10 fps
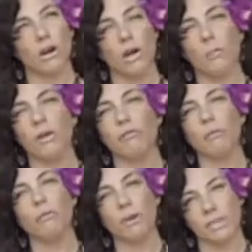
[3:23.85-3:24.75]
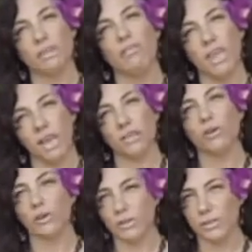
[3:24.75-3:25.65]
coming from the rest of the
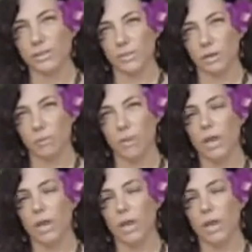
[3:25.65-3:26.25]
endocrine system.